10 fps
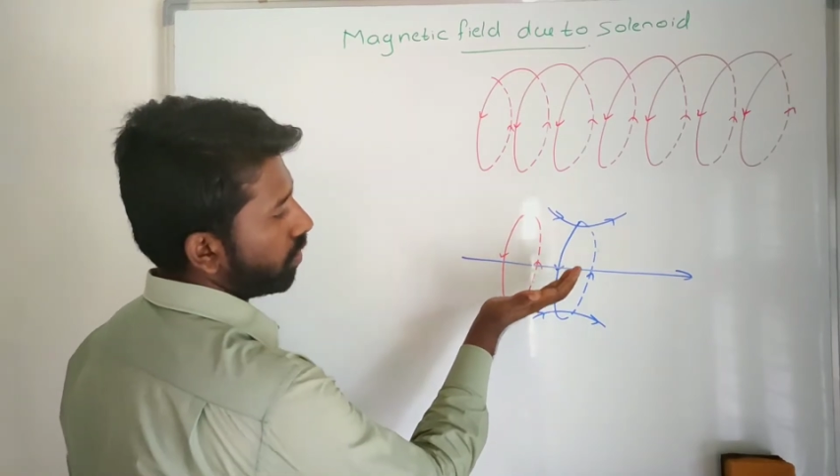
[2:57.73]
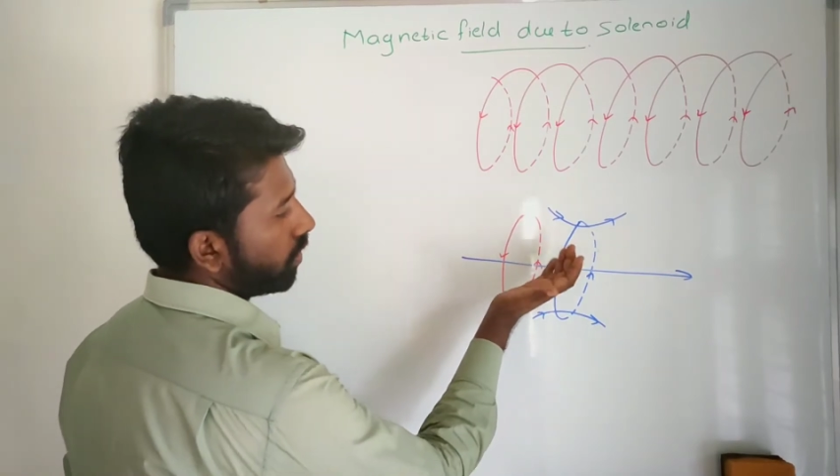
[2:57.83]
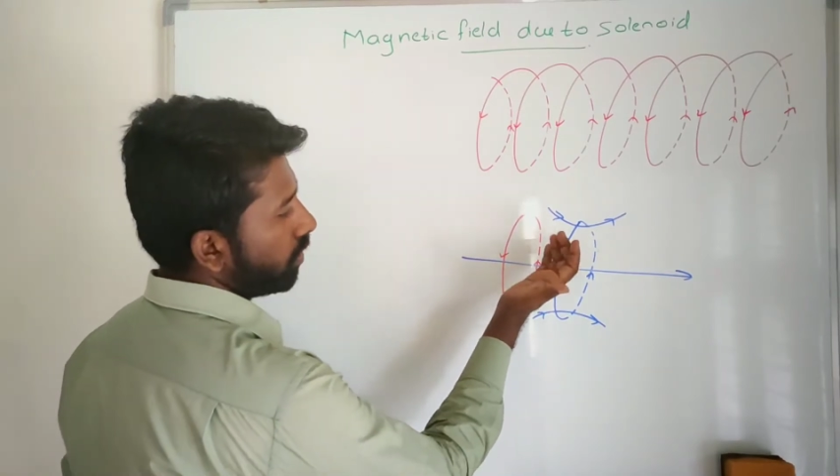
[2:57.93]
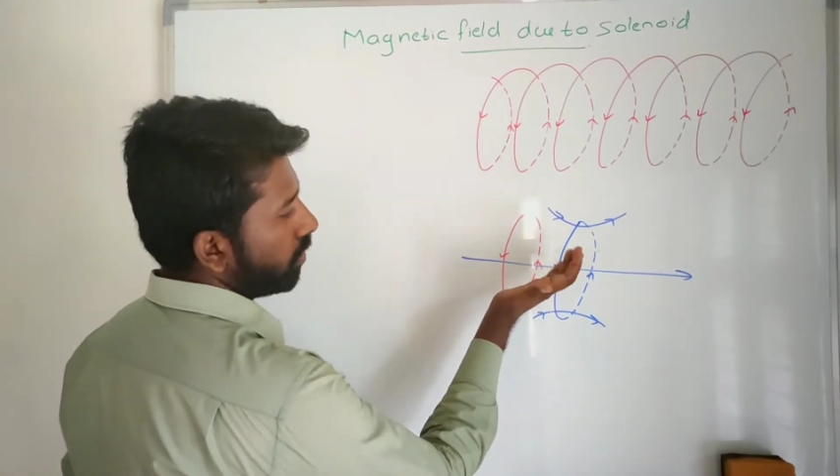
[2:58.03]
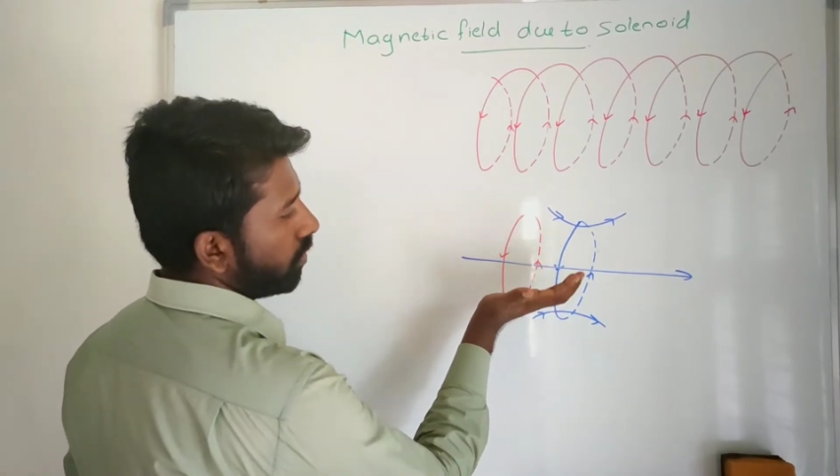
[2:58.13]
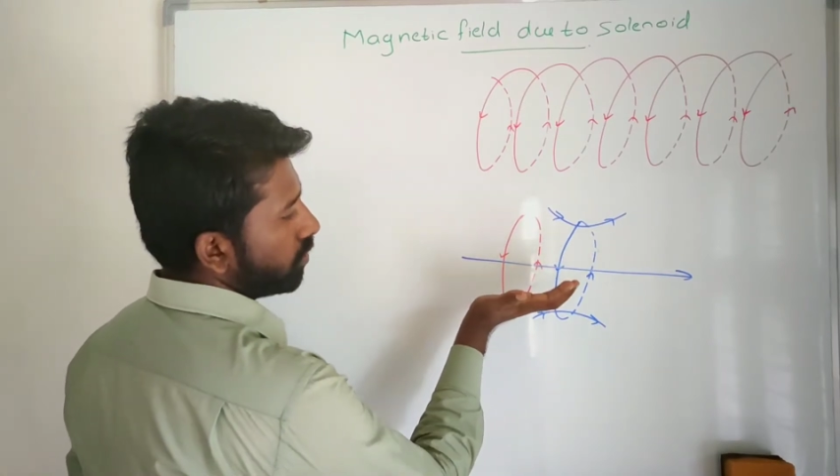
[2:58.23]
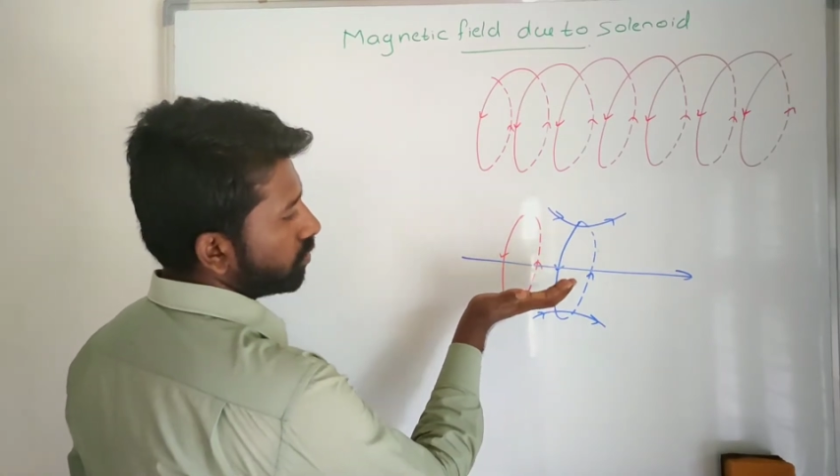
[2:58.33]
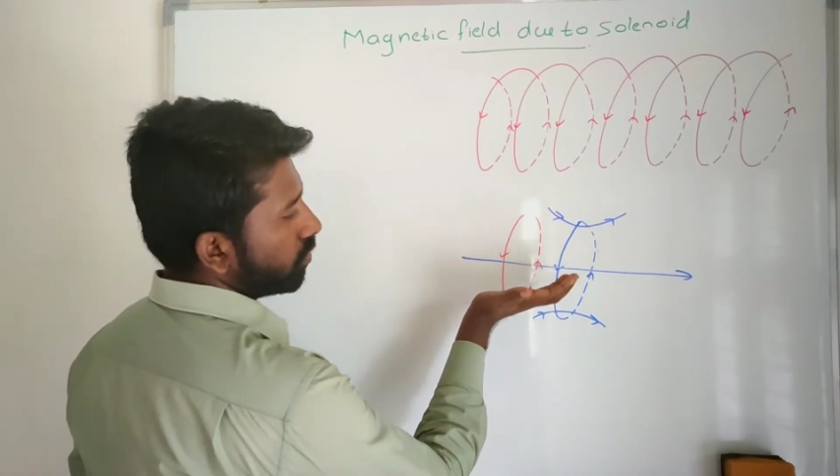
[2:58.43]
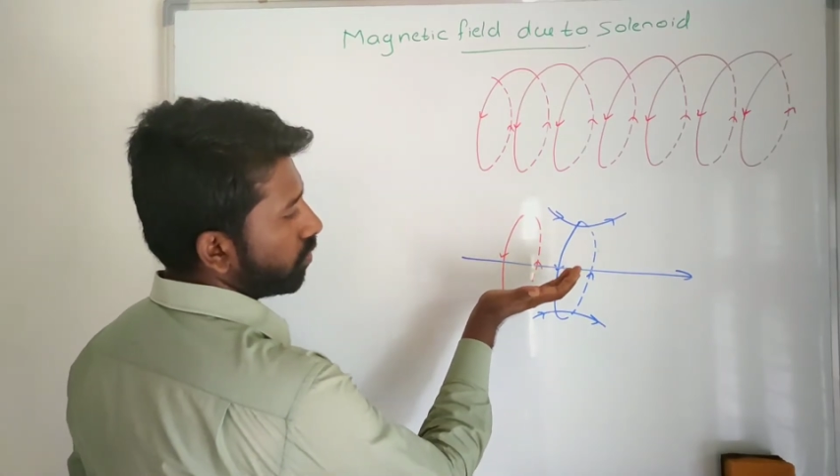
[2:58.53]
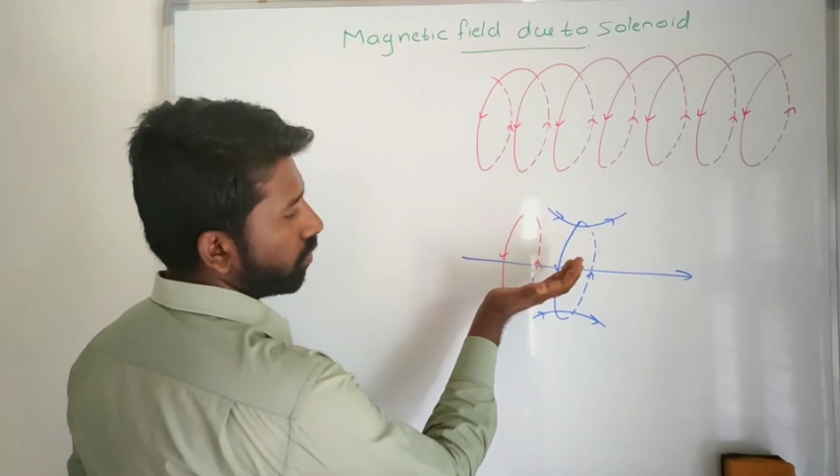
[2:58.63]
Okay,
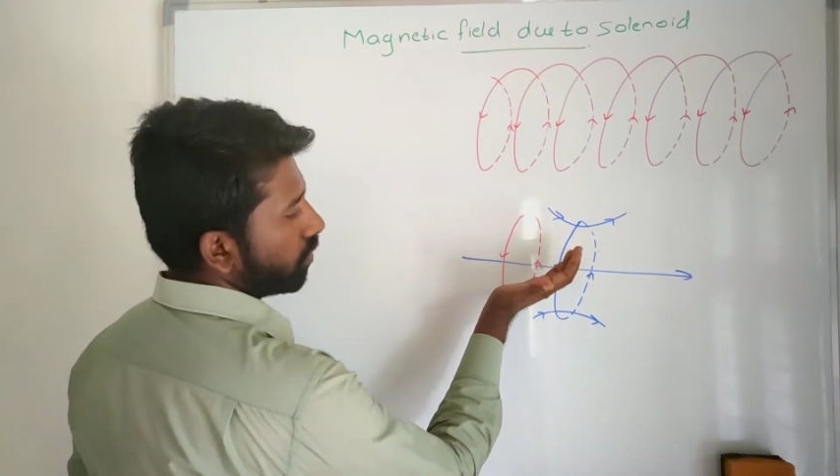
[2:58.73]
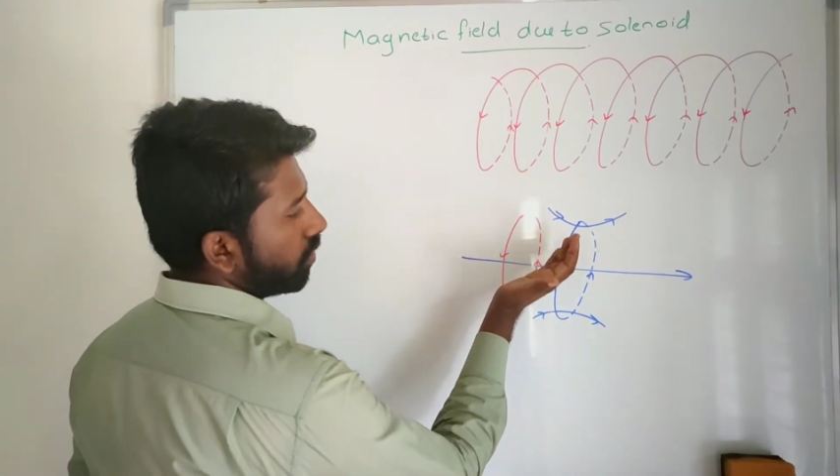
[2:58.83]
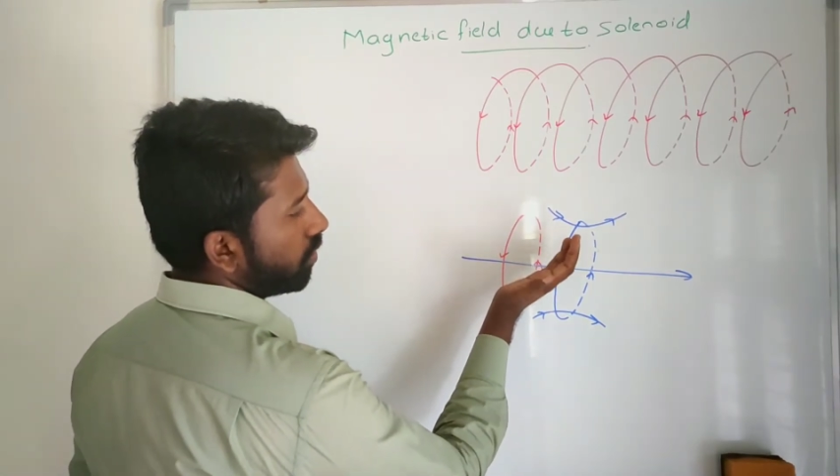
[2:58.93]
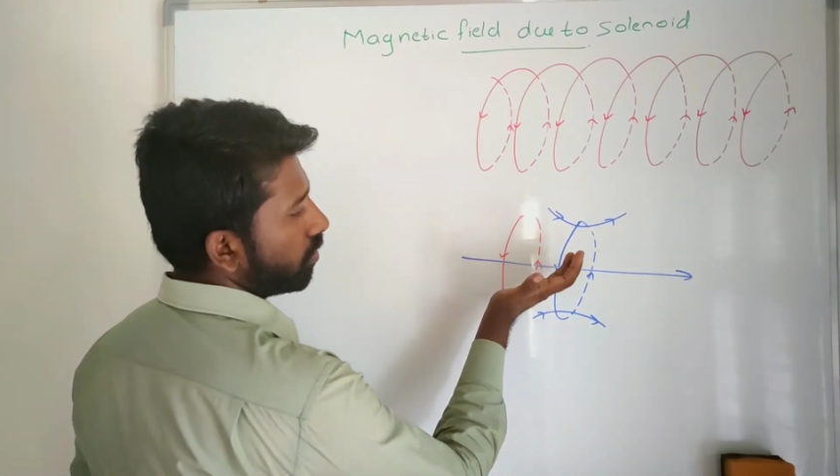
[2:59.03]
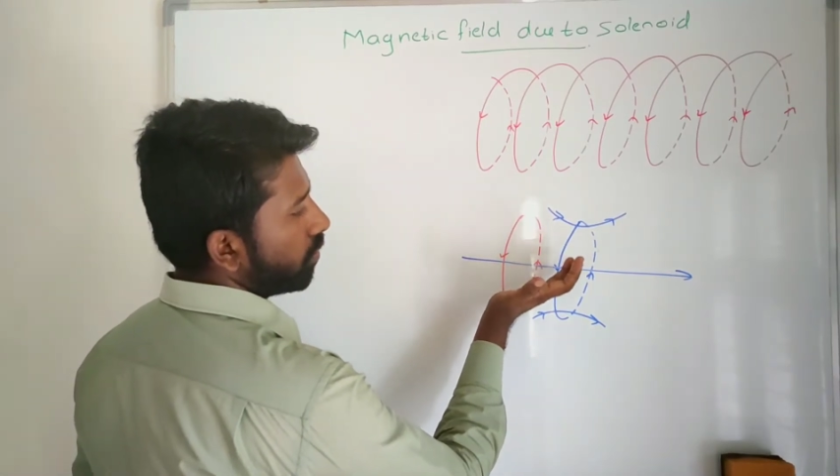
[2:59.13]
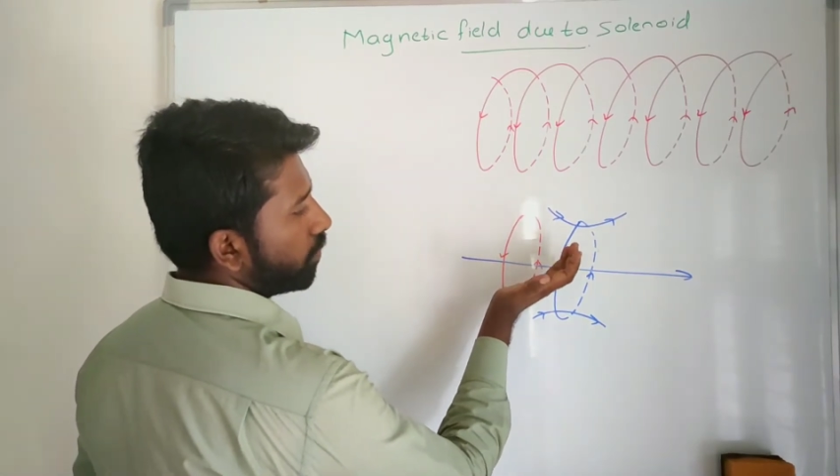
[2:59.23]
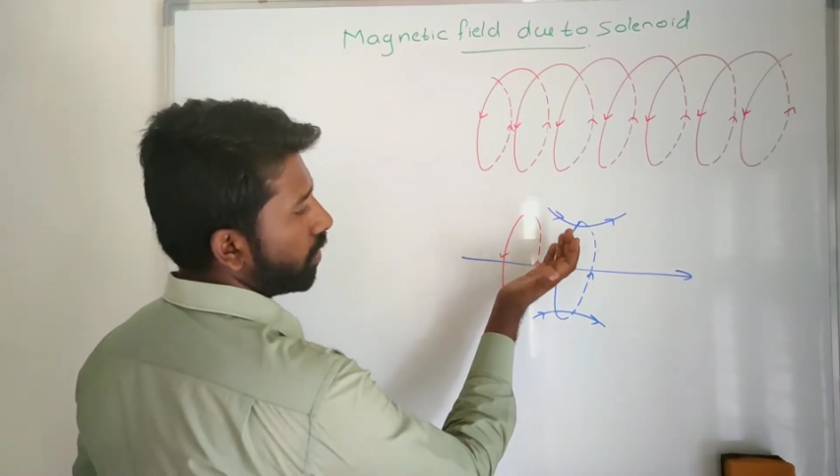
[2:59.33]
so curl your